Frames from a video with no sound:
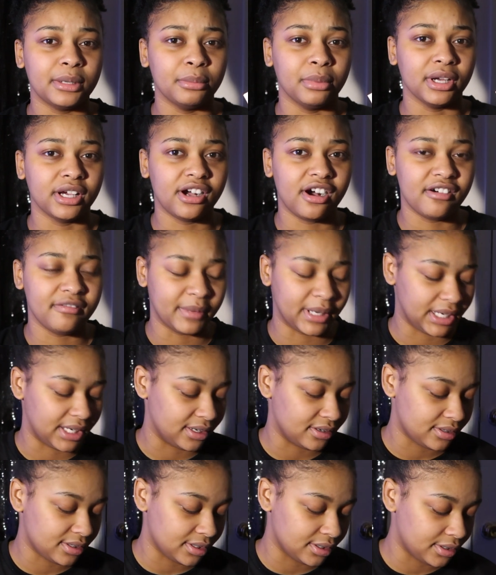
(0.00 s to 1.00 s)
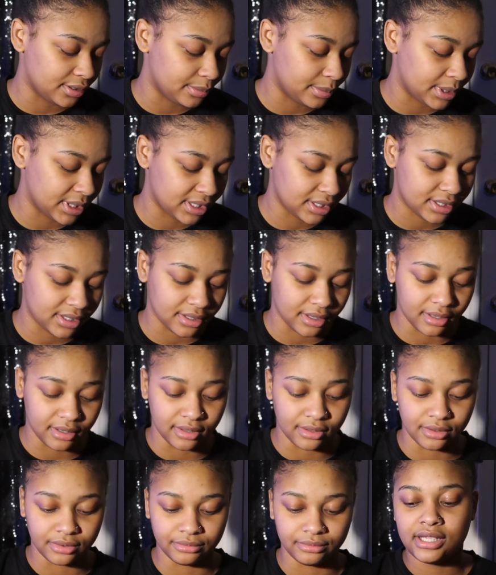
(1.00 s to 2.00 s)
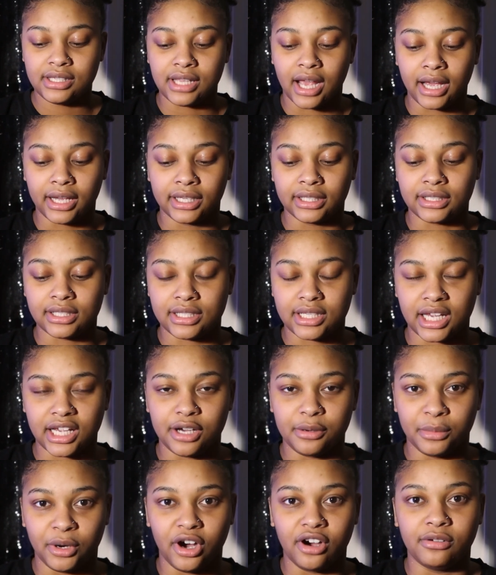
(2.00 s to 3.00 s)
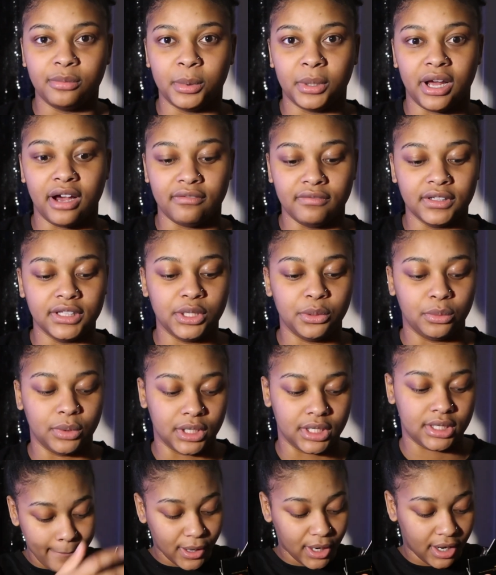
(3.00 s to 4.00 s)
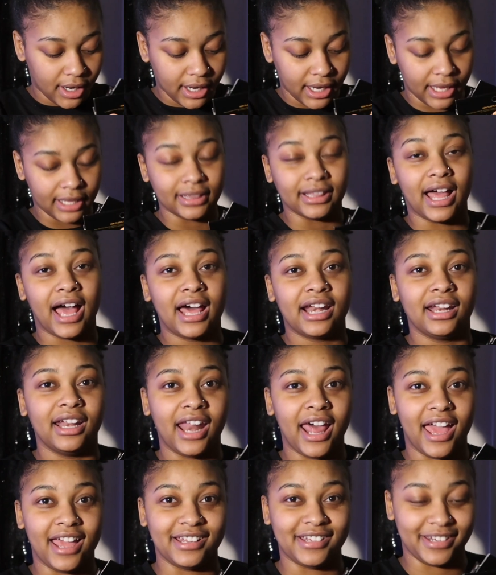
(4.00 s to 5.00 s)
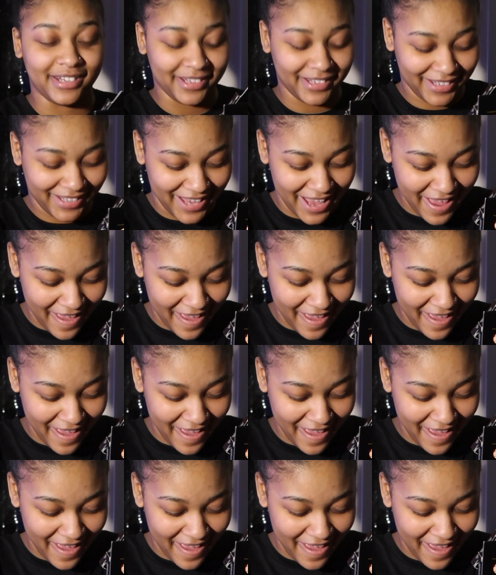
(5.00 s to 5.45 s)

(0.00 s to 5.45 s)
of break off my nails a little bit, so these I get to take them off when I really want. I brought a lot of lashes.